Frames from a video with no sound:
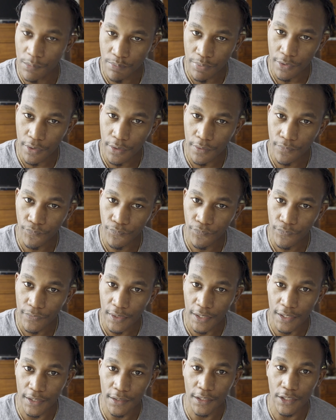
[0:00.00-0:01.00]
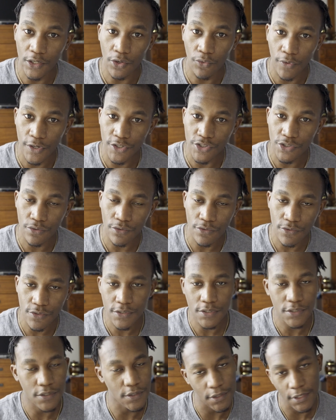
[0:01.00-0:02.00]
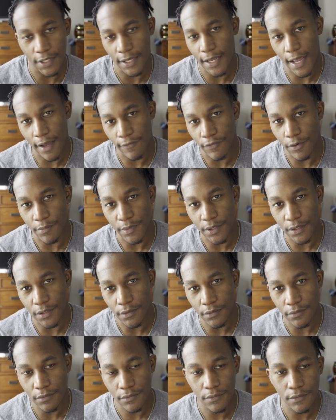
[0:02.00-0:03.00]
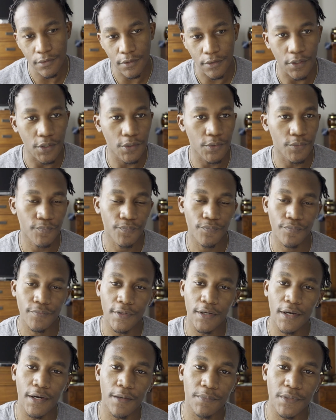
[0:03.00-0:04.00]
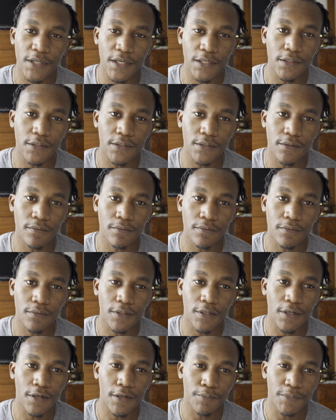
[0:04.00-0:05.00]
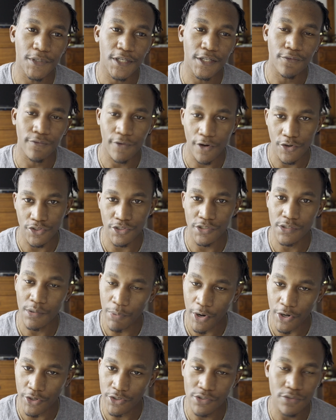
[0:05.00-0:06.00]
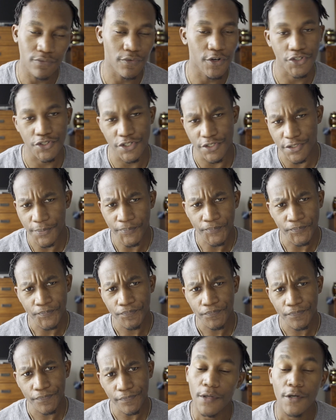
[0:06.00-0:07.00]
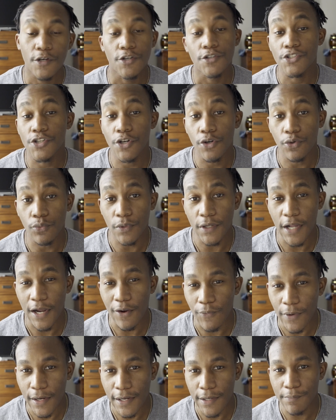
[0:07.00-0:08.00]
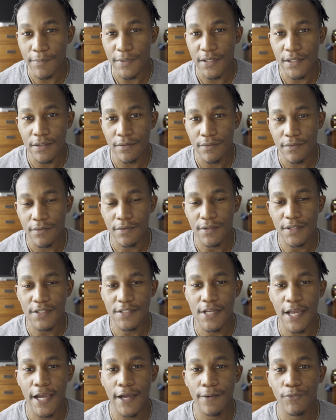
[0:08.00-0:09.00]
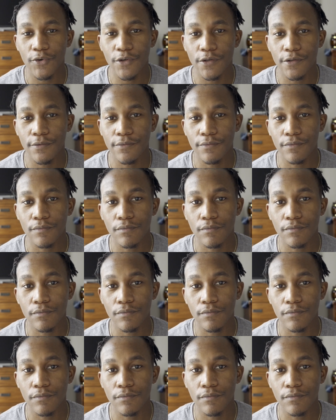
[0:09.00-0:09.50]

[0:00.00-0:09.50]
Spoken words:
put in the originals. They have them in, the updated versions, the part 2 versions. So would I recommend this camera